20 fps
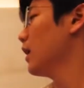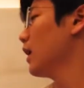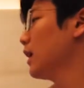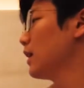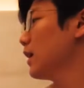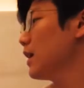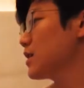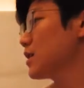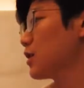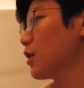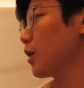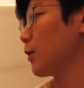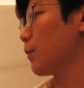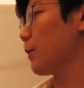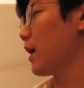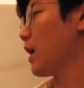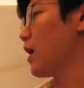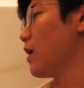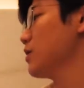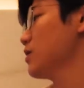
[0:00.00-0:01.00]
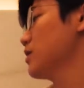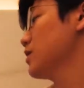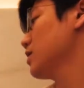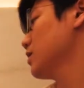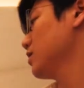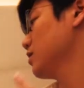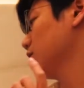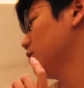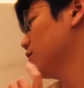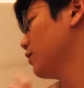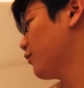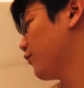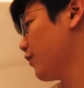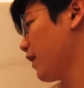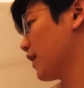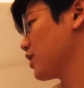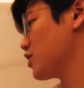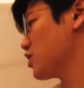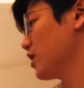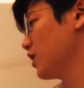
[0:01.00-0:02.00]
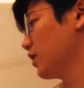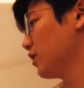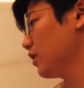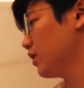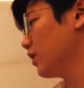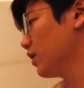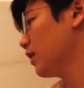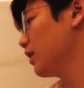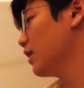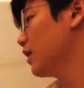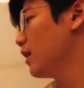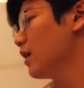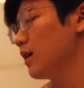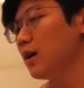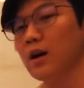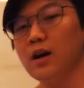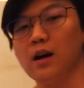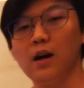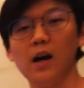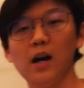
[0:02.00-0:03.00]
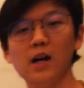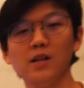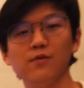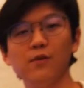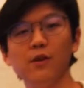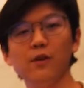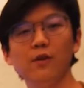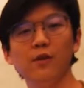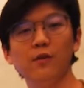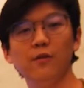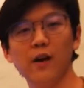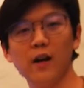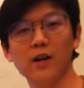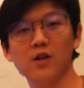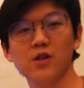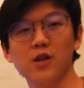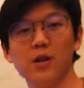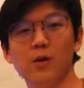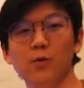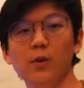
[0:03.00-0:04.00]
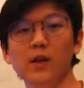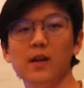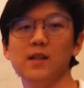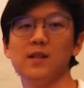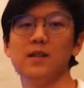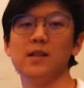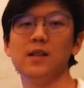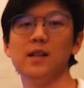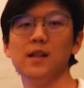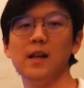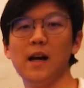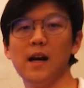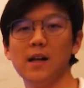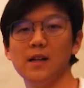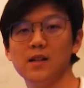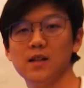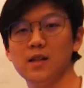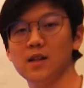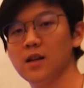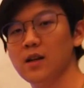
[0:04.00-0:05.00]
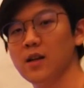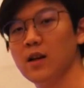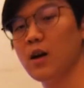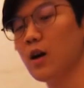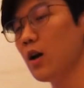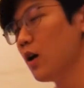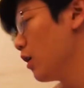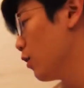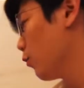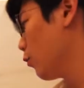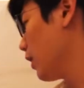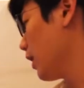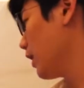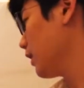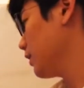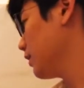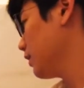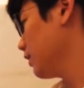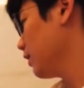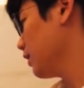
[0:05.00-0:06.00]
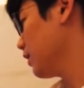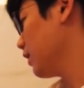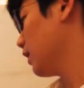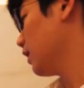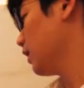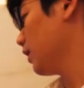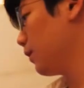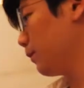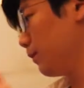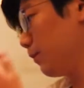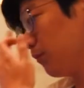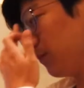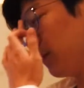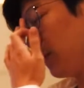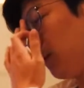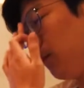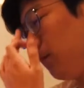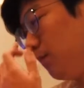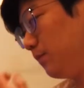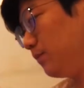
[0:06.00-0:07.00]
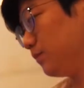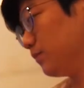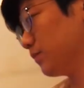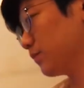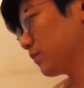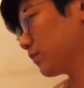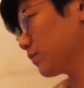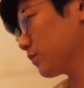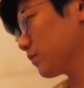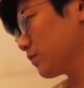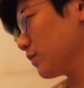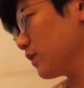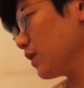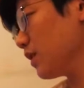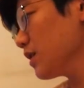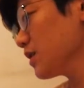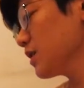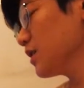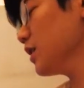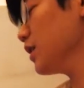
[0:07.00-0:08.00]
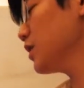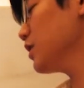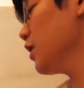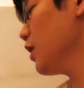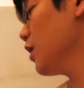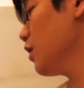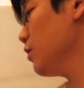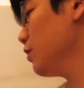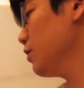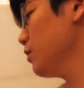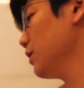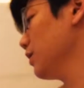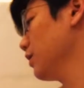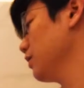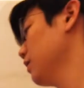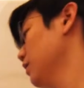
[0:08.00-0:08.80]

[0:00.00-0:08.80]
And let's talk about refraction. As for refraction, we can see that when a signal